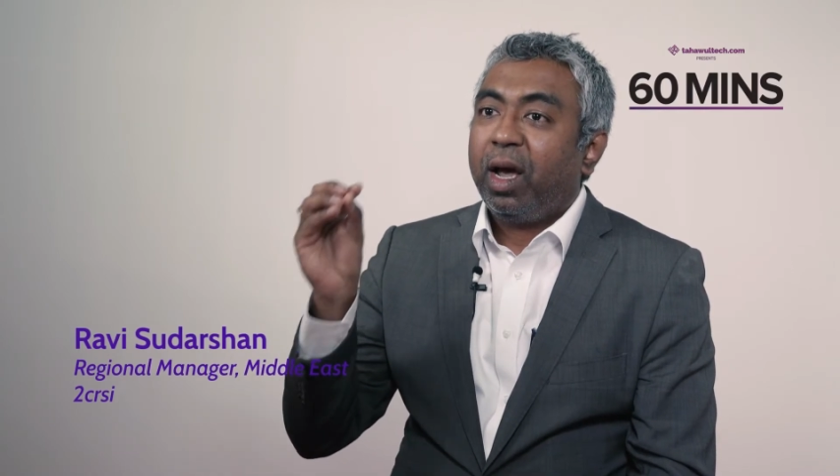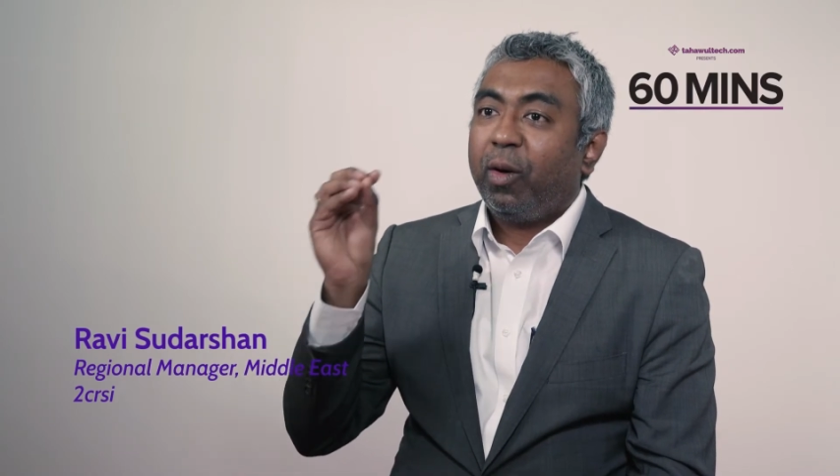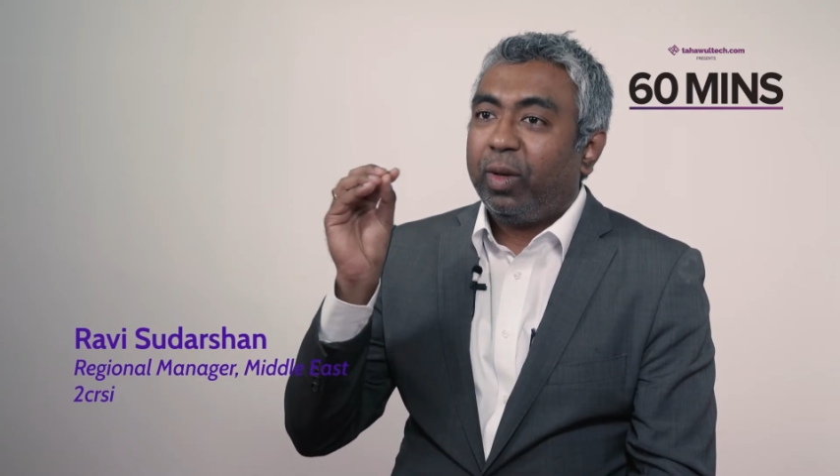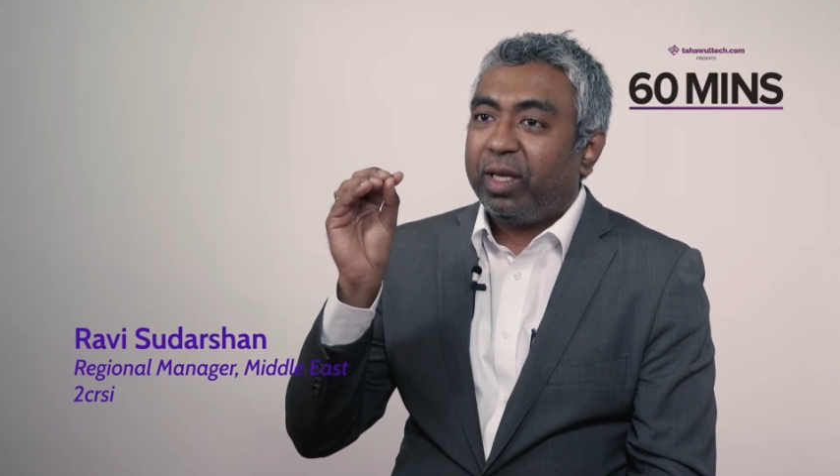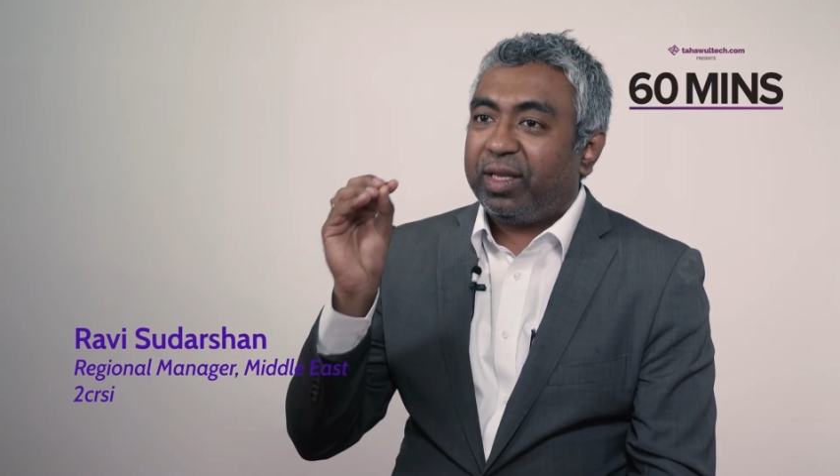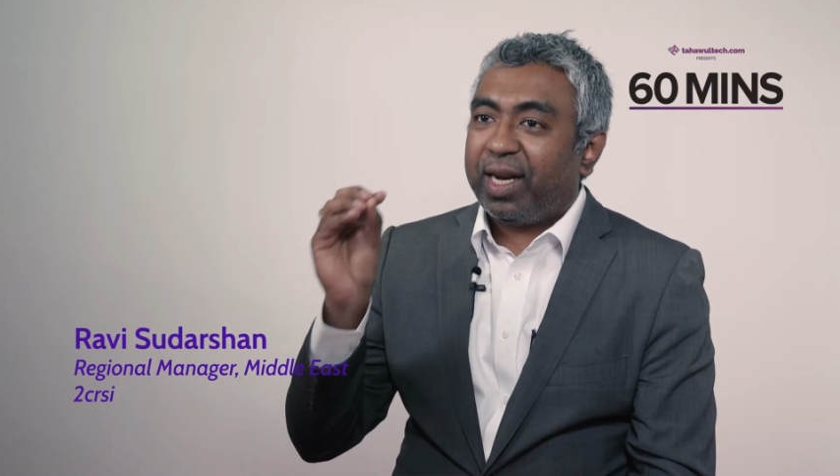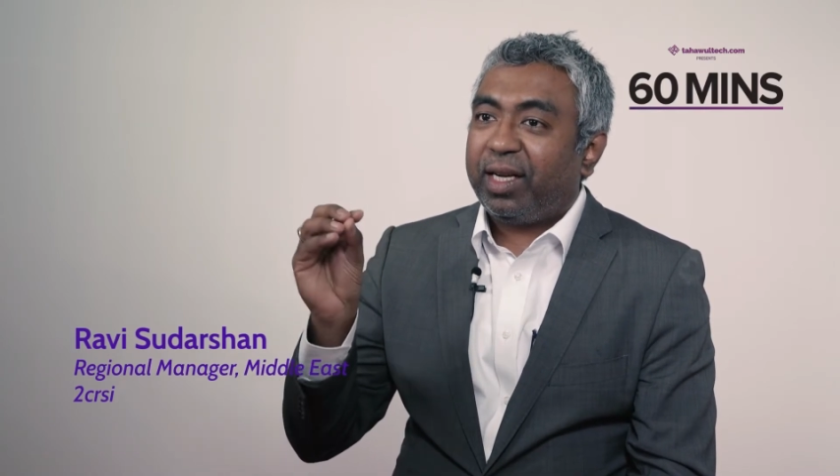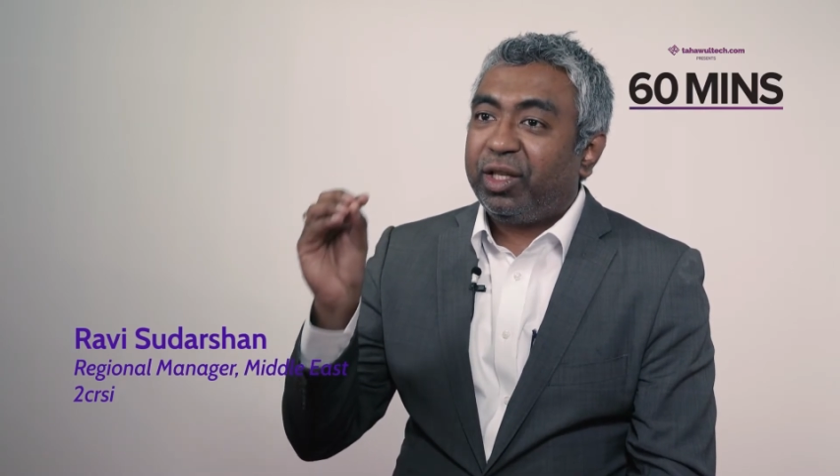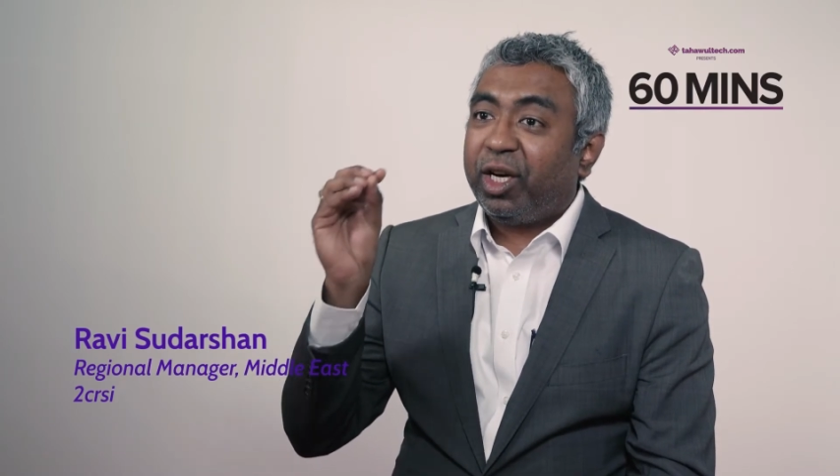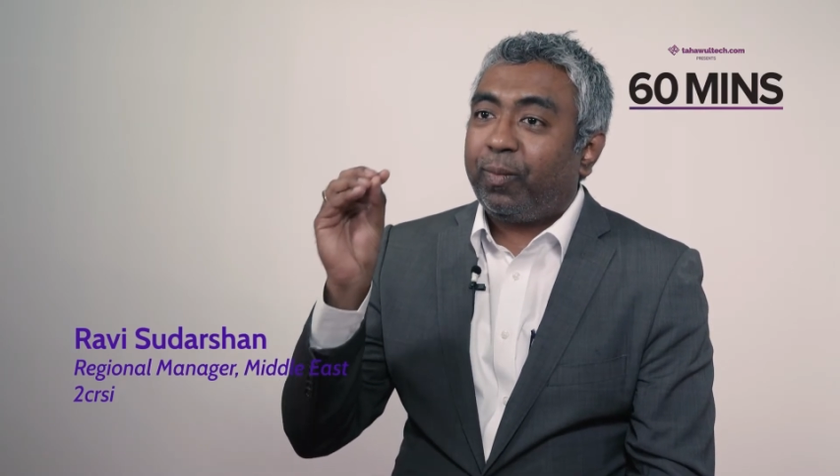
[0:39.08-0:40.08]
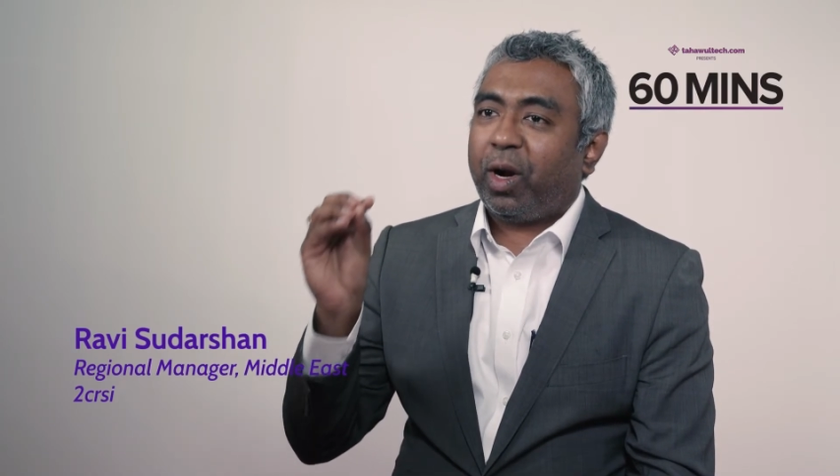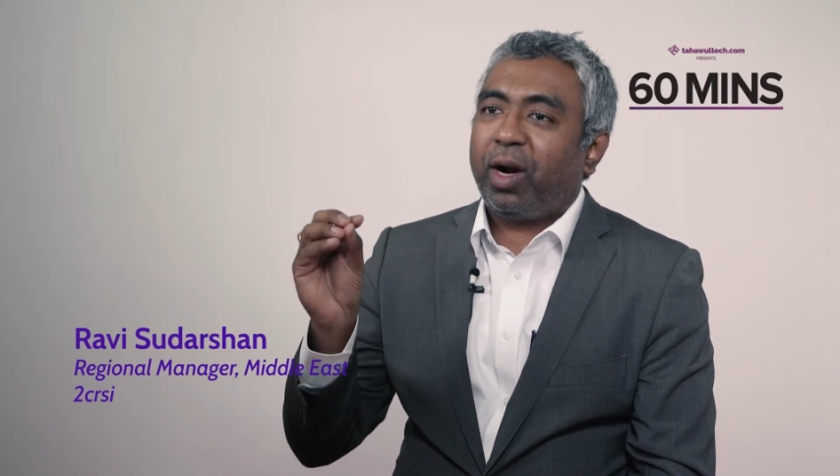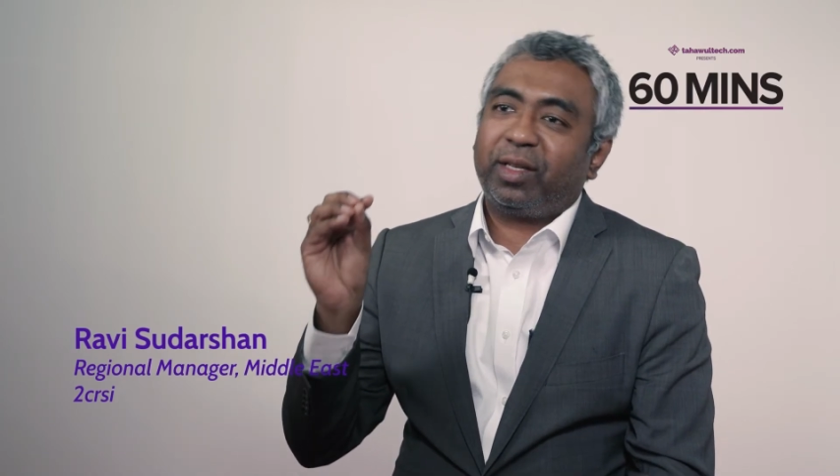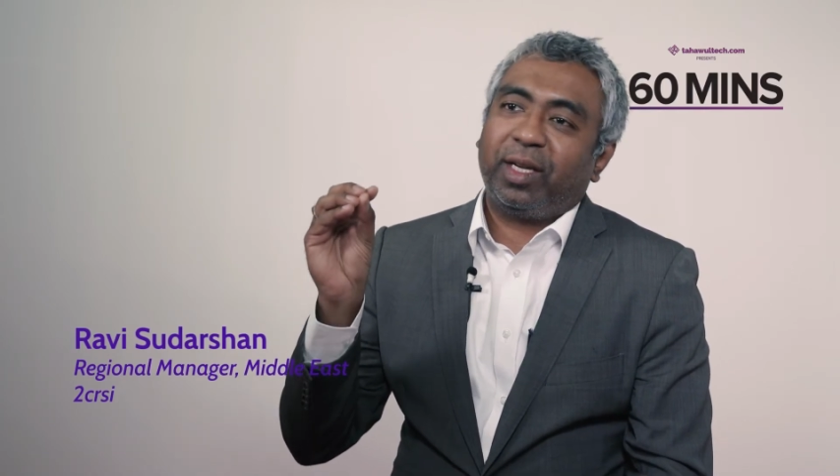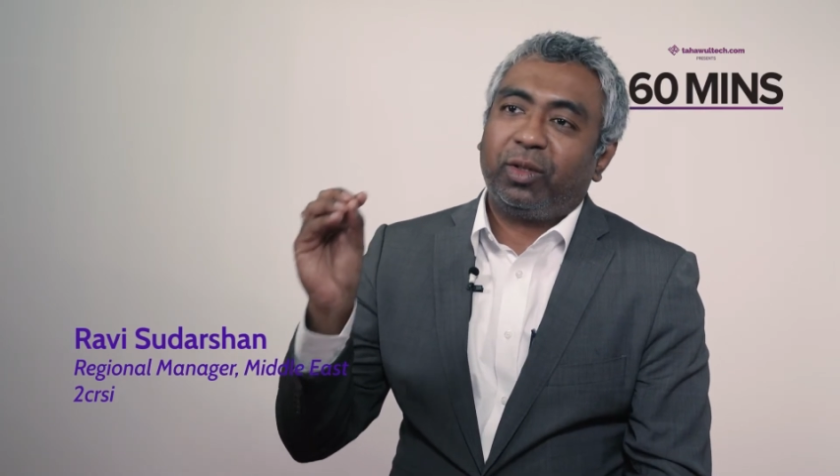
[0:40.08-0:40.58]
with the strategic
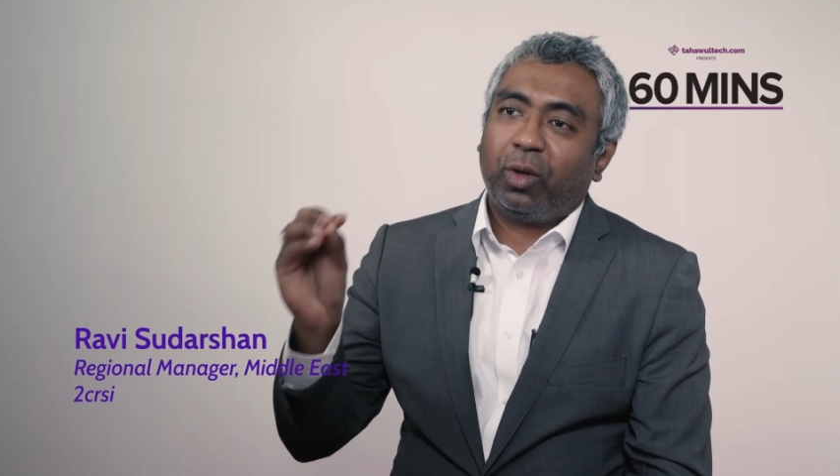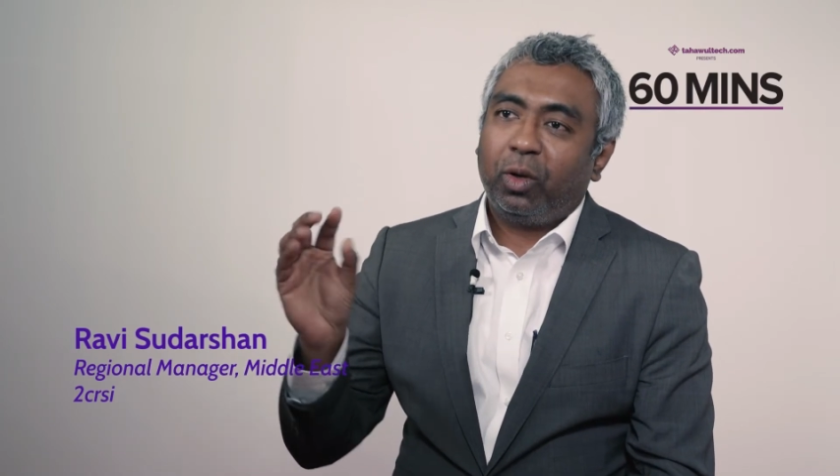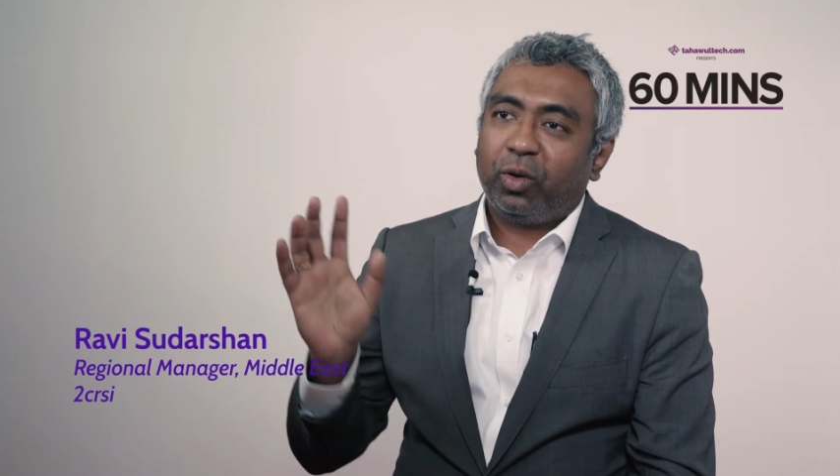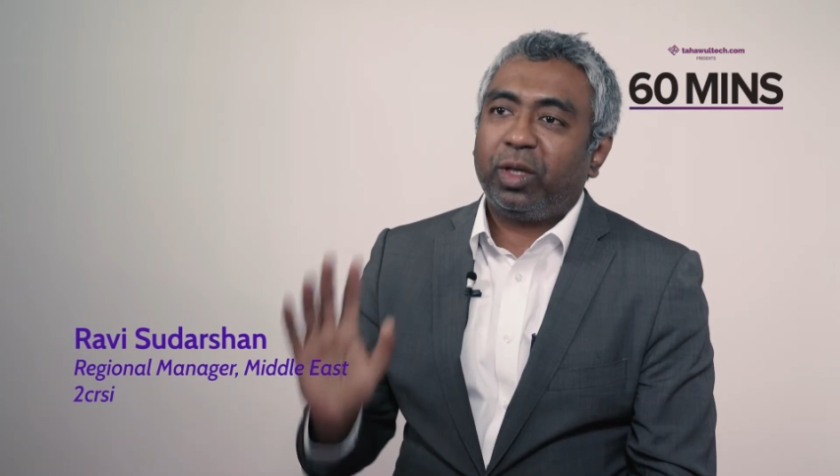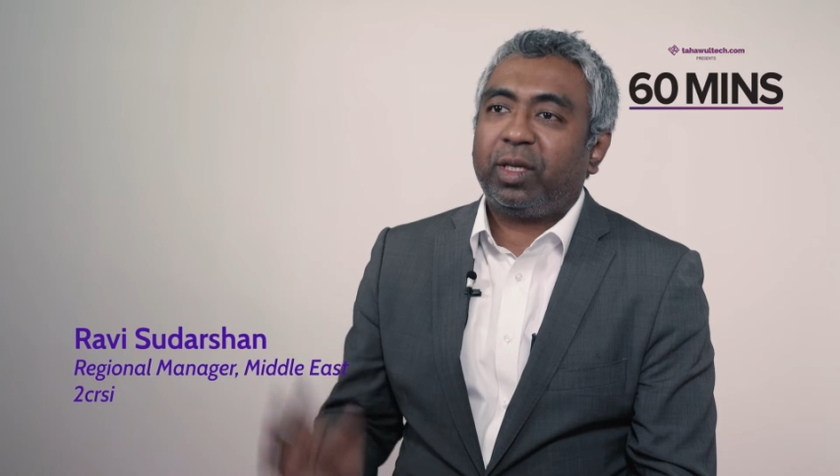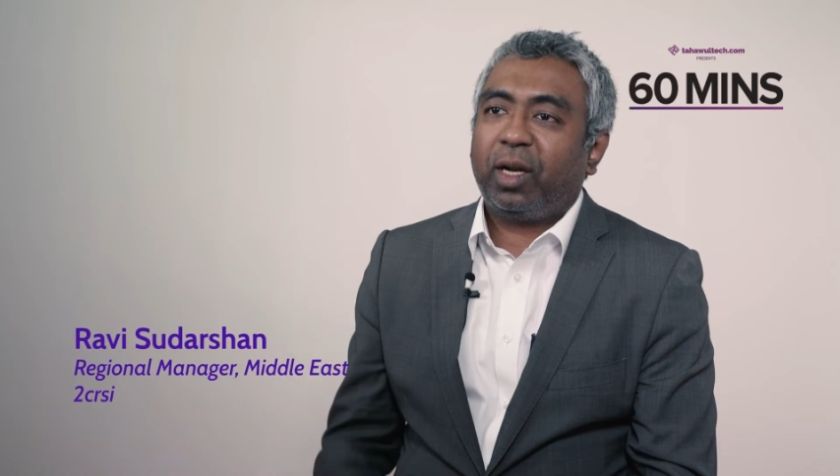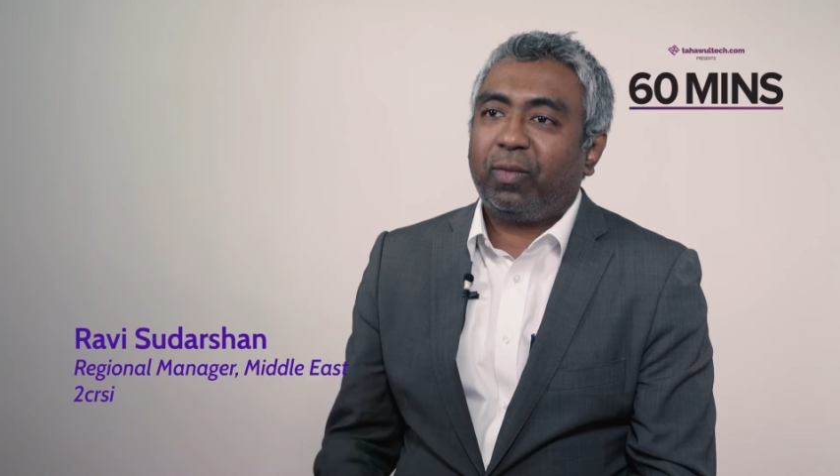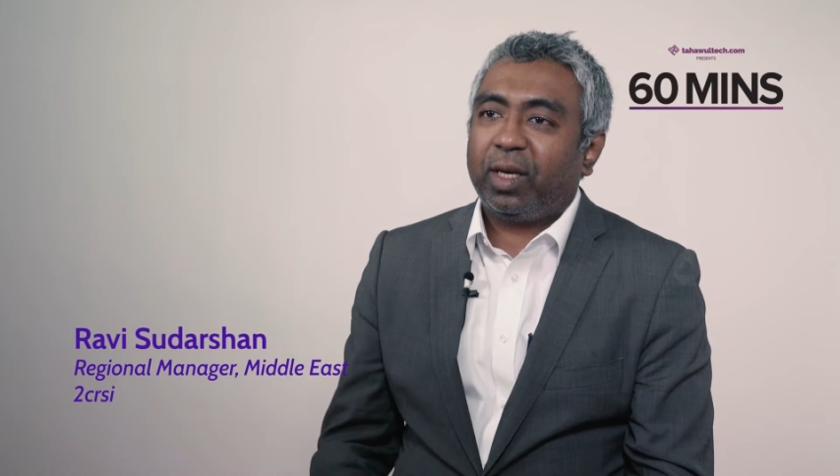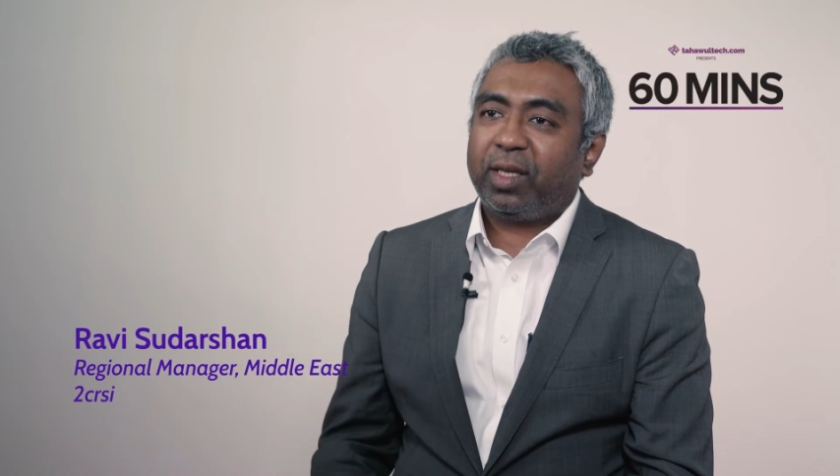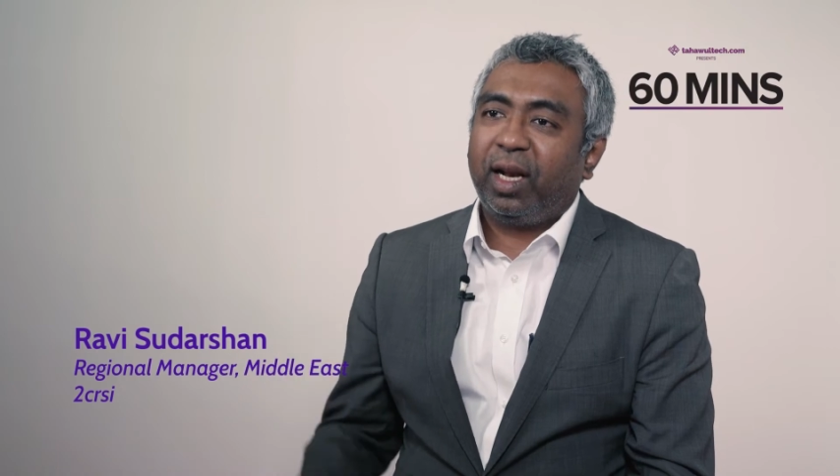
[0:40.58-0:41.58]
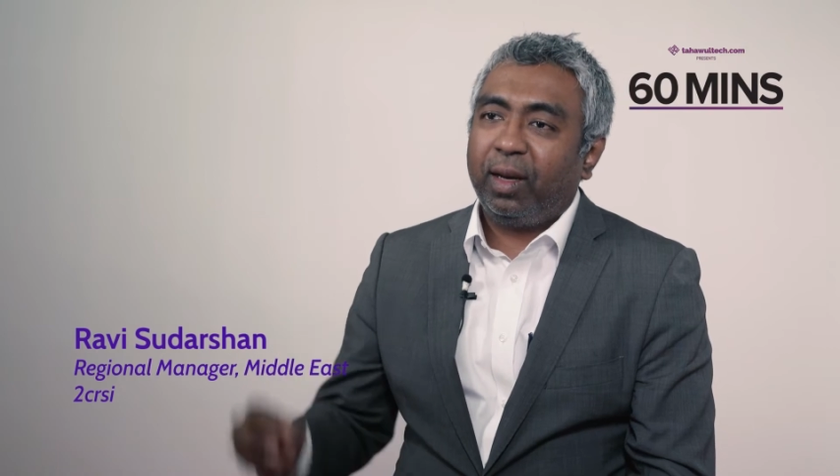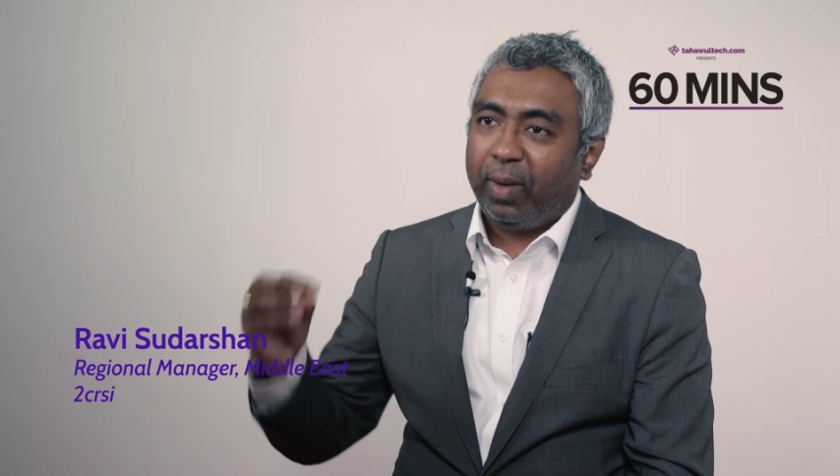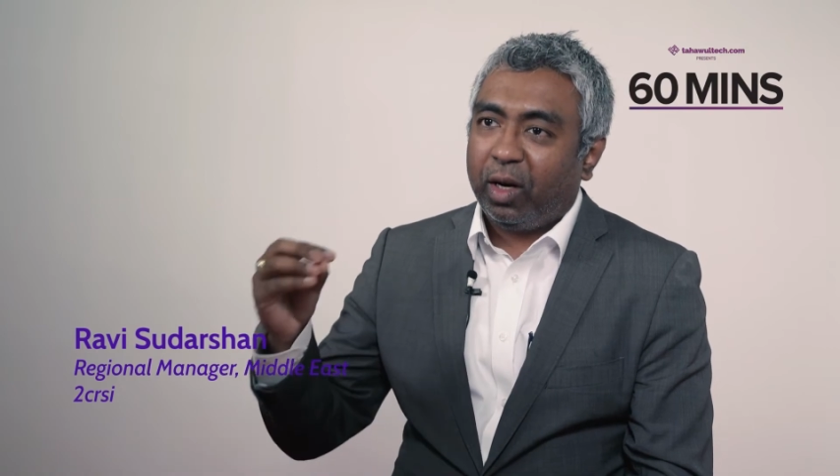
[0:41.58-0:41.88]
products and solutions that we are selling,